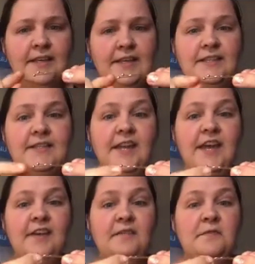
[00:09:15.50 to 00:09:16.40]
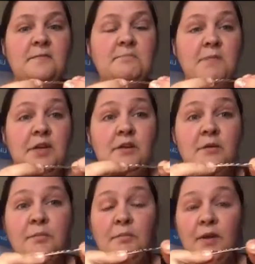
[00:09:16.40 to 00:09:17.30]
These have
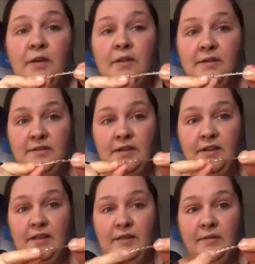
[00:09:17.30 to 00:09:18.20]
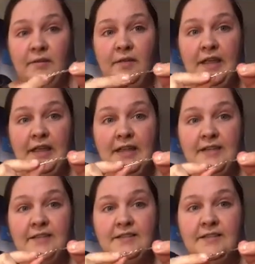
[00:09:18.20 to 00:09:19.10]
metal balls on the
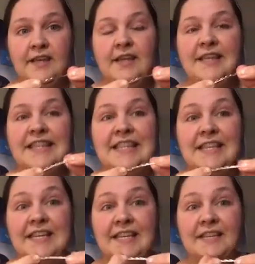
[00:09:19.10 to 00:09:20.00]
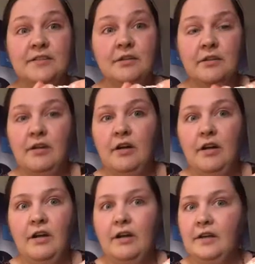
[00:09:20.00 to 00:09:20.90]
ends. These are
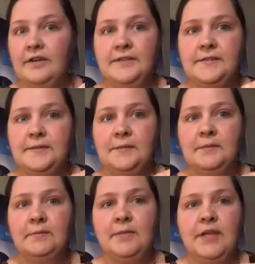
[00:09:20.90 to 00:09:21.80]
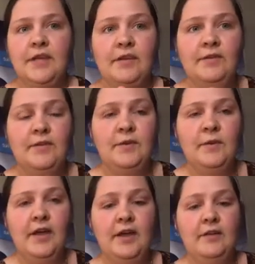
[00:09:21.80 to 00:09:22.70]
awesome. If
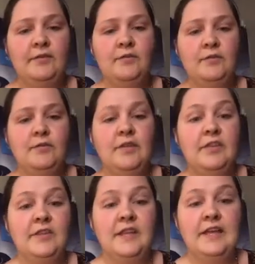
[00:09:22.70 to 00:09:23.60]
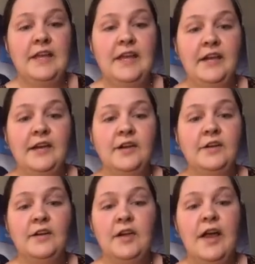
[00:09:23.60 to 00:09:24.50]
you have thick
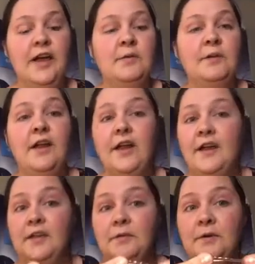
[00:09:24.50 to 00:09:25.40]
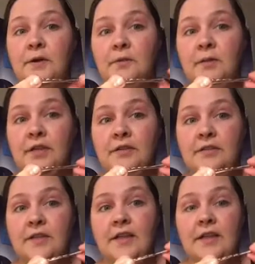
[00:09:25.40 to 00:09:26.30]
hair, I would highly
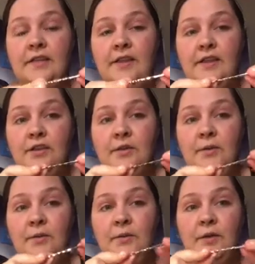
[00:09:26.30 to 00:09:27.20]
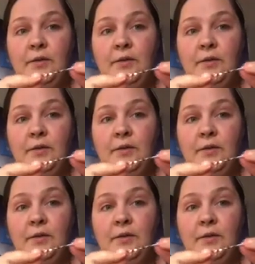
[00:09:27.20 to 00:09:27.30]
recommend that you